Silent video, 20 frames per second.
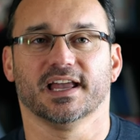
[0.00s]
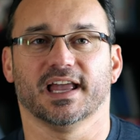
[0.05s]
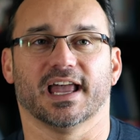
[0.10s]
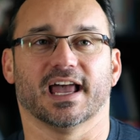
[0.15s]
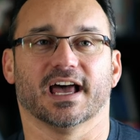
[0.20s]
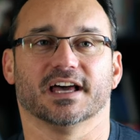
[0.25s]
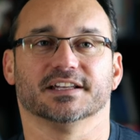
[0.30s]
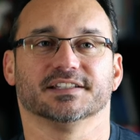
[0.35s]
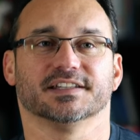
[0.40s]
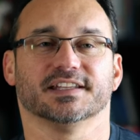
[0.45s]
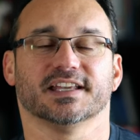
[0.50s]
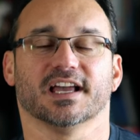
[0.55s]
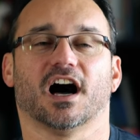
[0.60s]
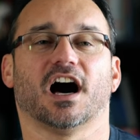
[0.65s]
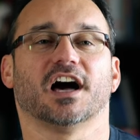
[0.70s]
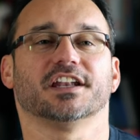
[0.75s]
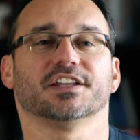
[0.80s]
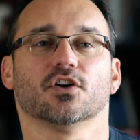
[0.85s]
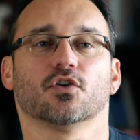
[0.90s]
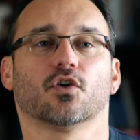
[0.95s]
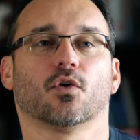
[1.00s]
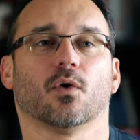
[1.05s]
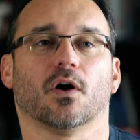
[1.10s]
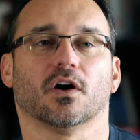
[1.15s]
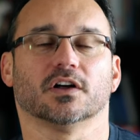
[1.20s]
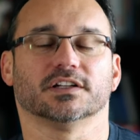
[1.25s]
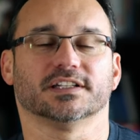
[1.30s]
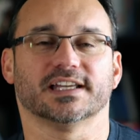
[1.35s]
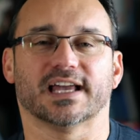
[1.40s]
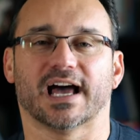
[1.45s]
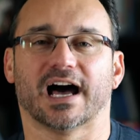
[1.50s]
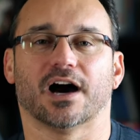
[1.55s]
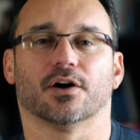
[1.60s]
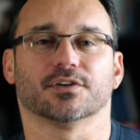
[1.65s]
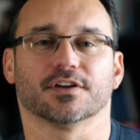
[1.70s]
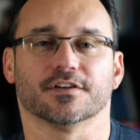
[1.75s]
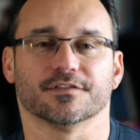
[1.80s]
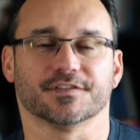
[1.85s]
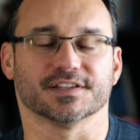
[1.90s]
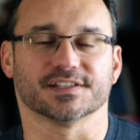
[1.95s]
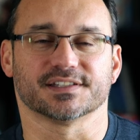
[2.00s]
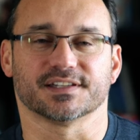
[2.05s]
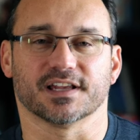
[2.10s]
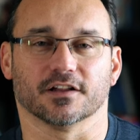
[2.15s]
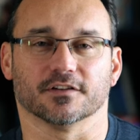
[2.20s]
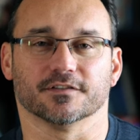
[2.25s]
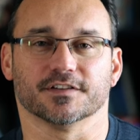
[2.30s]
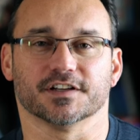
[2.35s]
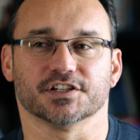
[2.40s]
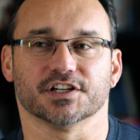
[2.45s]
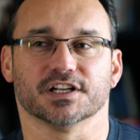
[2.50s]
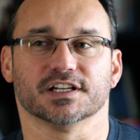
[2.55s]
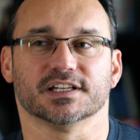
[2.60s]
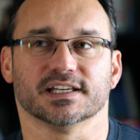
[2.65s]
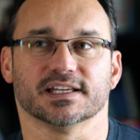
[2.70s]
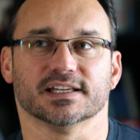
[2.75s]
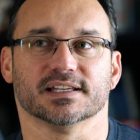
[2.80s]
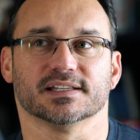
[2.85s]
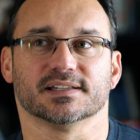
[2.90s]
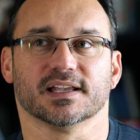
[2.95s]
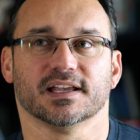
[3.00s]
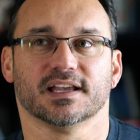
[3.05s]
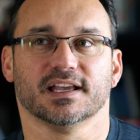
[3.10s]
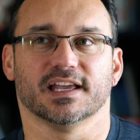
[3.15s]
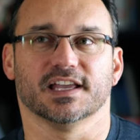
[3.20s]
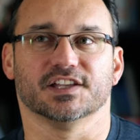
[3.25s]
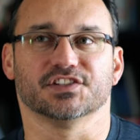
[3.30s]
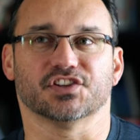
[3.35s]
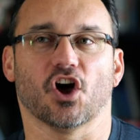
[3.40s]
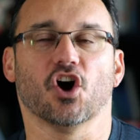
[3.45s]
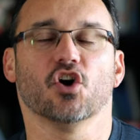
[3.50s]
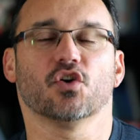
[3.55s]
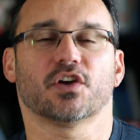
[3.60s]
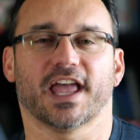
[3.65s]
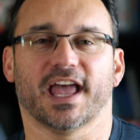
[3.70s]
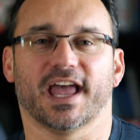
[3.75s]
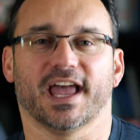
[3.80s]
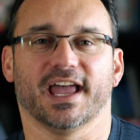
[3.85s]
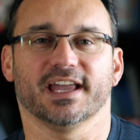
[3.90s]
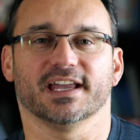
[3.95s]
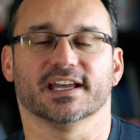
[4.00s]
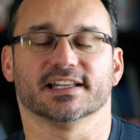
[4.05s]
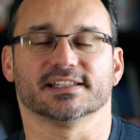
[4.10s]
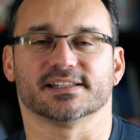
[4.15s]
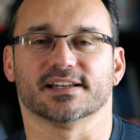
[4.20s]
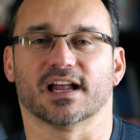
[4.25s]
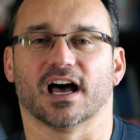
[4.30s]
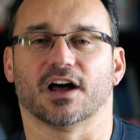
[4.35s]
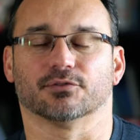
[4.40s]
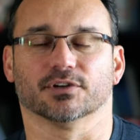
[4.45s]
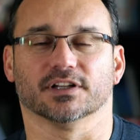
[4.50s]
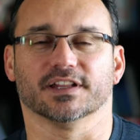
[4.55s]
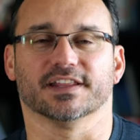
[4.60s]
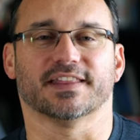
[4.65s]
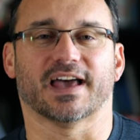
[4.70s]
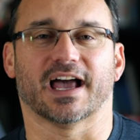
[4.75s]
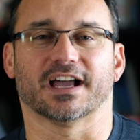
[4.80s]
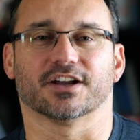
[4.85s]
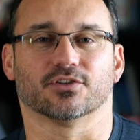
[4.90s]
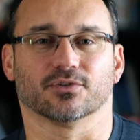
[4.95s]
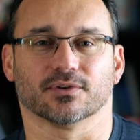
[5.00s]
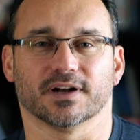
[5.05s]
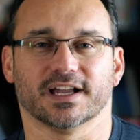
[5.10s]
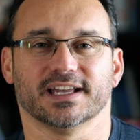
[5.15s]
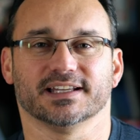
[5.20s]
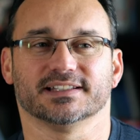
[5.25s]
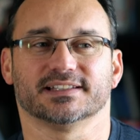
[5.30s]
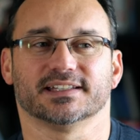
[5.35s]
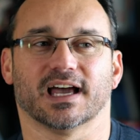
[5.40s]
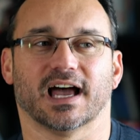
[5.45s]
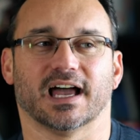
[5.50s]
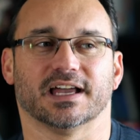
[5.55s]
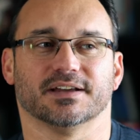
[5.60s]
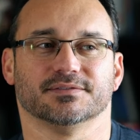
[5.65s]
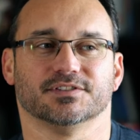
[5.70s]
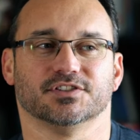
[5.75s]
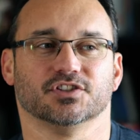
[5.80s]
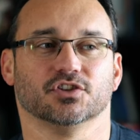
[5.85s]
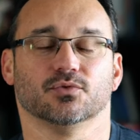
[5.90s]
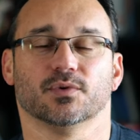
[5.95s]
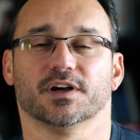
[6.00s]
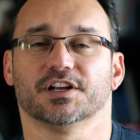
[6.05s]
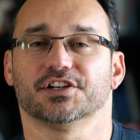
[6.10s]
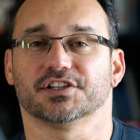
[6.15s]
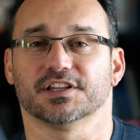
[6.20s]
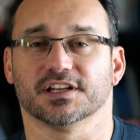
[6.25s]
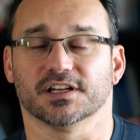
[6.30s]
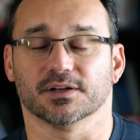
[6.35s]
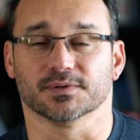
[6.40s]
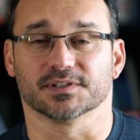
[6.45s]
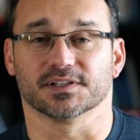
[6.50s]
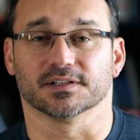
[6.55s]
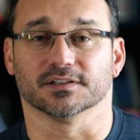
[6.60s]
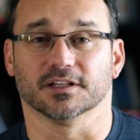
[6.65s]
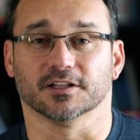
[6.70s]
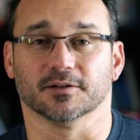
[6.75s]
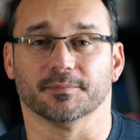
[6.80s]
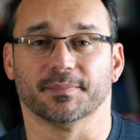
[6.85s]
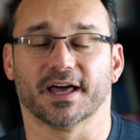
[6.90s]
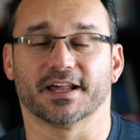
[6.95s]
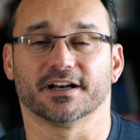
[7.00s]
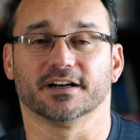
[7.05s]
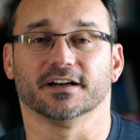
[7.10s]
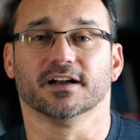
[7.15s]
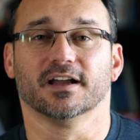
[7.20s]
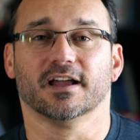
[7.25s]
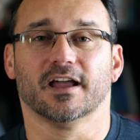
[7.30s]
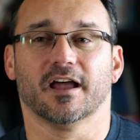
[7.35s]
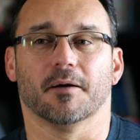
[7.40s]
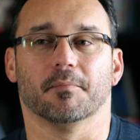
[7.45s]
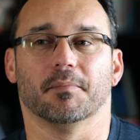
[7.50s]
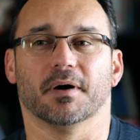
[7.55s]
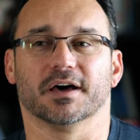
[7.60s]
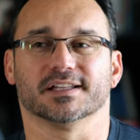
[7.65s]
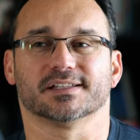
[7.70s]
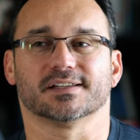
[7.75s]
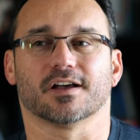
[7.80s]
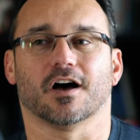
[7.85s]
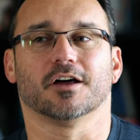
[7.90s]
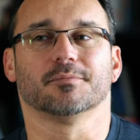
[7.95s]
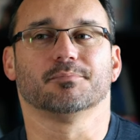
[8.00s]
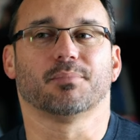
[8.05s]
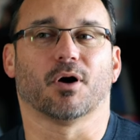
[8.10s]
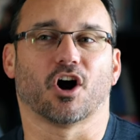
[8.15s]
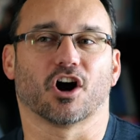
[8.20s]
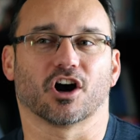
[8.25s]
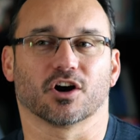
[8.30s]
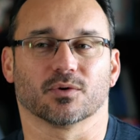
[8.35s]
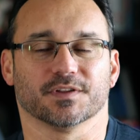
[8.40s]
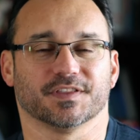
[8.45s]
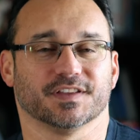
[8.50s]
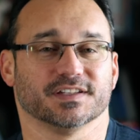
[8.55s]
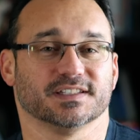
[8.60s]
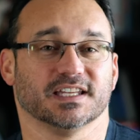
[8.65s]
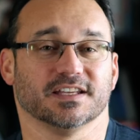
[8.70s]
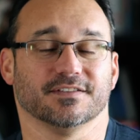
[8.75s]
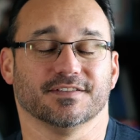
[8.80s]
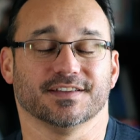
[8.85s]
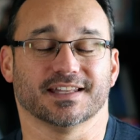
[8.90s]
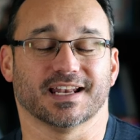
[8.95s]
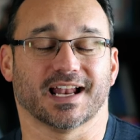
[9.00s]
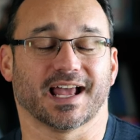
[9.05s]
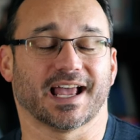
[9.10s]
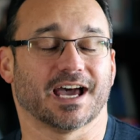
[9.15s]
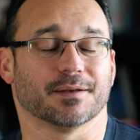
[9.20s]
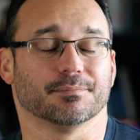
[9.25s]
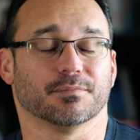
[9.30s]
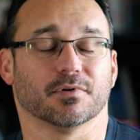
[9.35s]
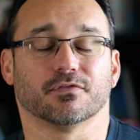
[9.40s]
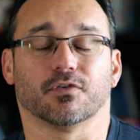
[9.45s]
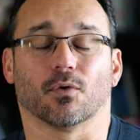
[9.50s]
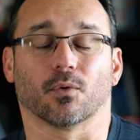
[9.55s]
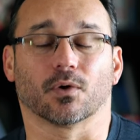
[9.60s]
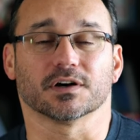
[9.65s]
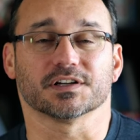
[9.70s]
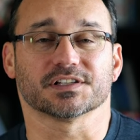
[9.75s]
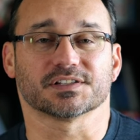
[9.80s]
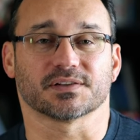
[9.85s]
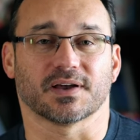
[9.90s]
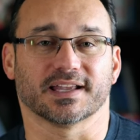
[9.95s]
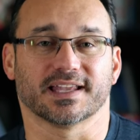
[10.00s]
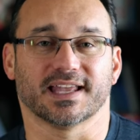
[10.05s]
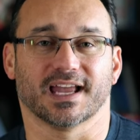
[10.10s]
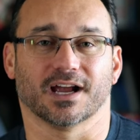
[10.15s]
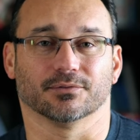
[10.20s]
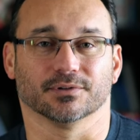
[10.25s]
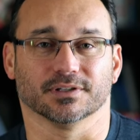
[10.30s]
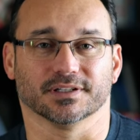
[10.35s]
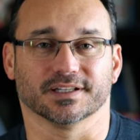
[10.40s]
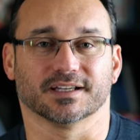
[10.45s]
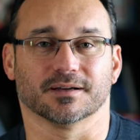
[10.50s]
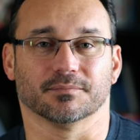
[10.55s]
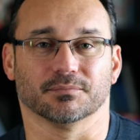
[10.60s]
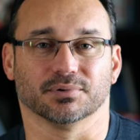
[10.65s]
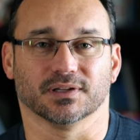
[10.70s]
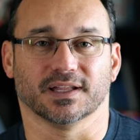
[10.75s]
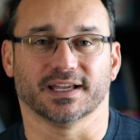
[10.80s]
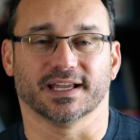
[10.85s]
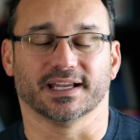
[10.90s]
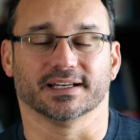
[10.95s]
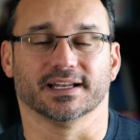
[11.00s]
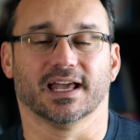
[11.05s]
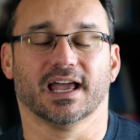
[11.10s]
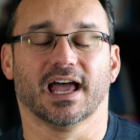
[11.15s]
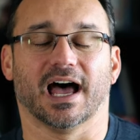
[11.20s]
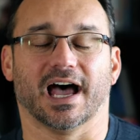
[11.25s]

And the audio quality quality out of this television is is okay. It's not really that great. I do wish that it was a little better, but it's on par with the TV that I had before, so I can't really complain.